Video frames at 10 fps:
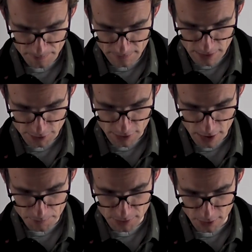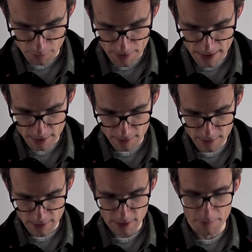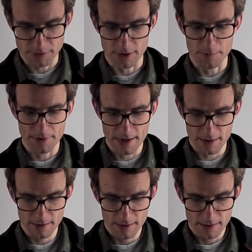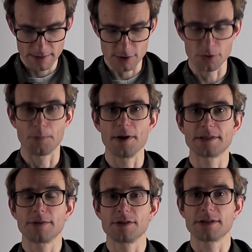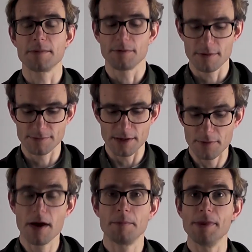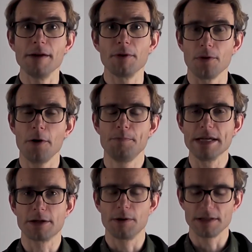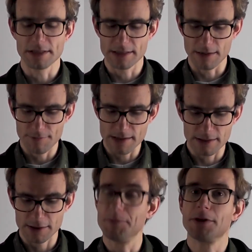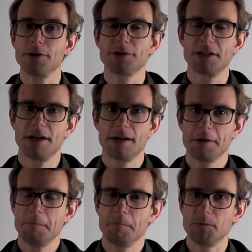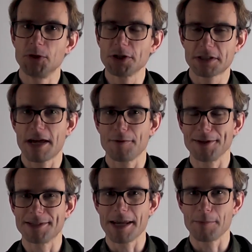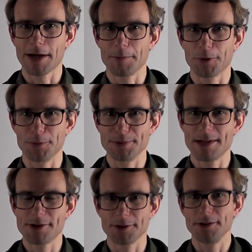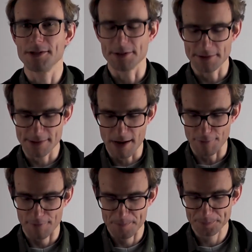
There's an upslope here and an upslope there. These 2 points have the same derivative. They will not be coexisting phases because just having the same chemical potential is not enough.